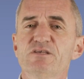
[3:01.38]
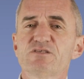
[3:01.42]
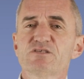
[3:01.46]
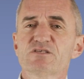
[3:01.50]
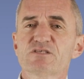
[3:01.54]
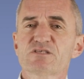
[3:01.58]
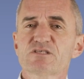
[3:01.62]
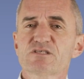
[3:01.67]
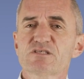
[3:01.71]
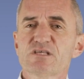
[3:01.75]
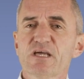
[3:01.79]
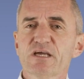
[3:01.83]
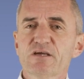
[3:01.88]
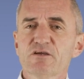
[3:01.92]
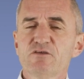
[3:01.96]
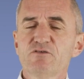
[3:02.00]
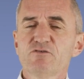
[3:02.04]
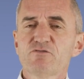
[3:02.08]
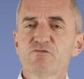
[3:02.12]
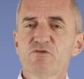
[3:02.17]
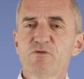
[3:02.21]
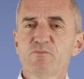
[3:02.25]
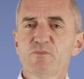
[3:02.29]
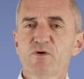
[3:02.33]
is a
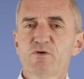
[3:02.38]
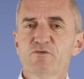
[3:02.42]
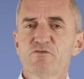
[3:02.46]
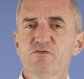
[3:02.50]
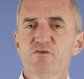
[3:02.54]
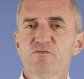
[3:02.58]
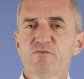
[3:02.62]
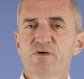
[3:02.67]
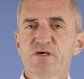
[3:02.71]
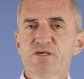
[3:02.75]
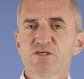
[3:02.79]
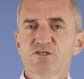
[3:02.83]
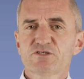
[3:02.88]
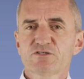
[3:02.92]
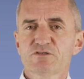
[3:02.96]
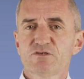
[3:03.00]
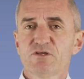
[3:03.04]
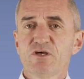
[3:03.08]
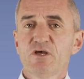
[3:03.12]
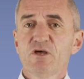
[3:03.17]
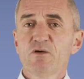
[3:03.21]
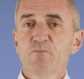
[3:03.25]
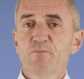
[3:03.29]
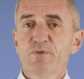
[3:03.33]
secondary
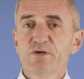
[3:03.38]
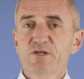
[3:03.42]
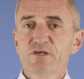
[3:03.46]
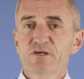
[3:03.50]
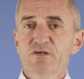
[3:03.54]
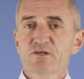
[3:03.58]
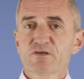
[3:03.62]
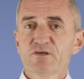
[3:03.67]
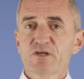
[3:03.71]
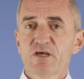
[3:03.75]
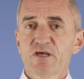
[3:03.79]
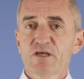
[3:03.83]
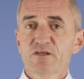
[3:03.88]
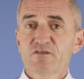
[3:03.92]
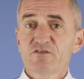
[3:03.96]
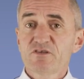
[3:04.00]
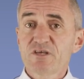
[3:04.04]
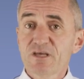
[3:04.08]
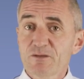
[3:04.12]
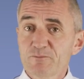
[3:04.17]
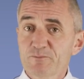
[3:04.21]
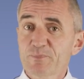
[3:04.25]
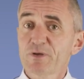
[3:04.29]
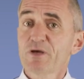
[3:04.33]
motivation, but it can
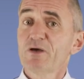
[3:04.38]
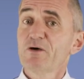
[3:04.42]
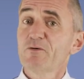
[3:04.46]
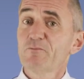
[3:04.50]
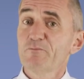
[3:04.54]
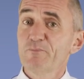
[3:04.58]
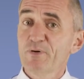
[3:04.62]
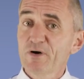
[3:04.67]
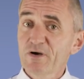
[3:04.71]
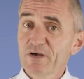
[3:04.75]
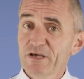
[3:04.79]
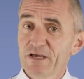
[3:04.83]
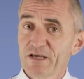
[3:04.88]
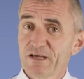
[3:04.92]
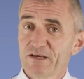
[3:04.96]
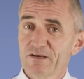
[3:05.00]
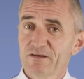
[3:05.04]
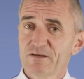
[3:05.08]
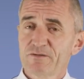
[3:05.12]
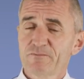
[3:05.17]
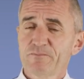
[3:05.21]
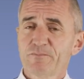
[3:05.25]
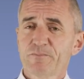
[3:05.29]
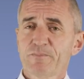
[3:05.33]
tip
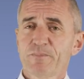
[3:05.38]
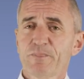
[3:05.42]
buying.